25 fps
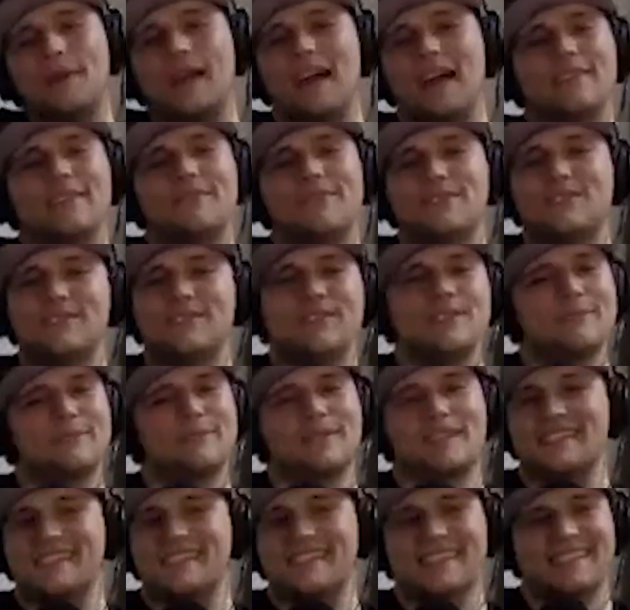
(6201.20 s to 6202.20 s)
kind of assumed.
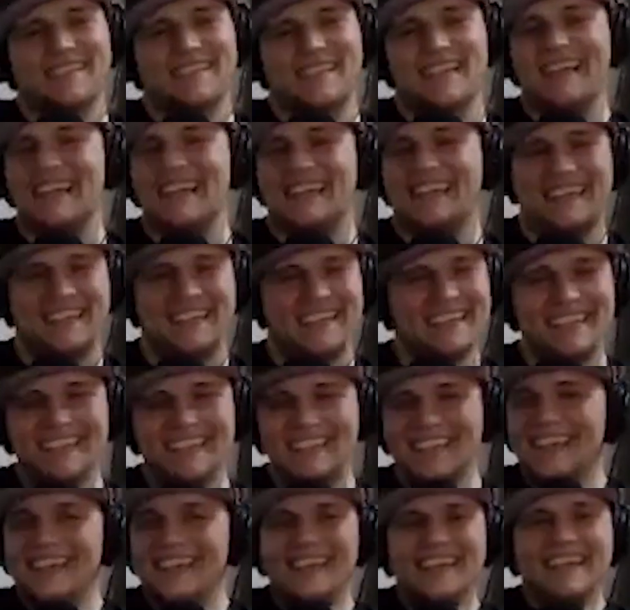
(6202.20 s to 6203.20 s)
It's
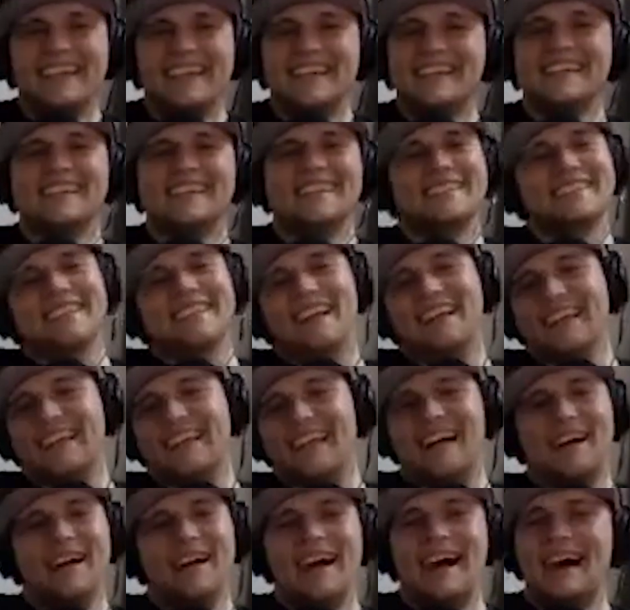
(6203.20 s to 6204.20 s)
like
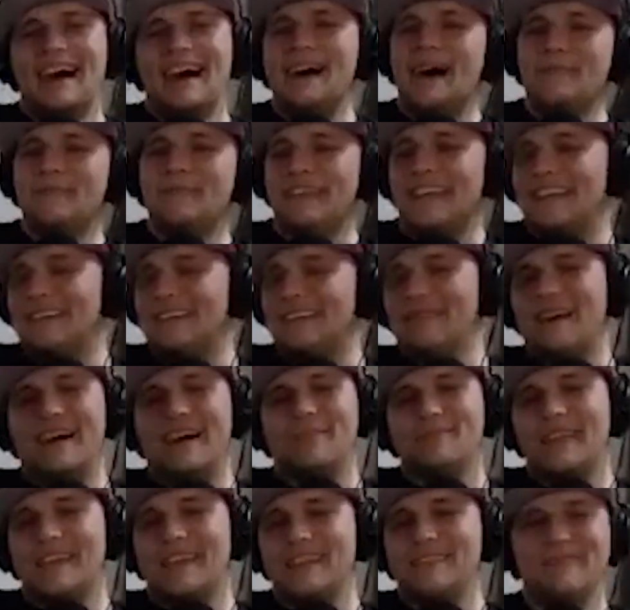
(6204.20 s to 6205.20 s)
I'm getting
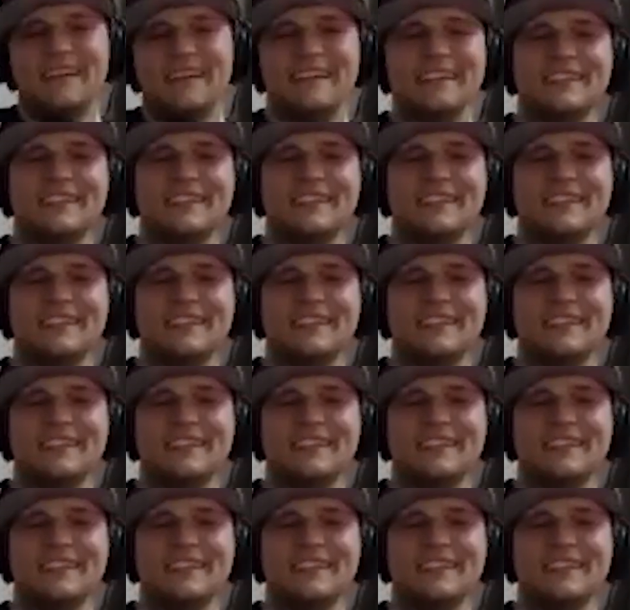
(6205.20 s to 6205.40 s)
my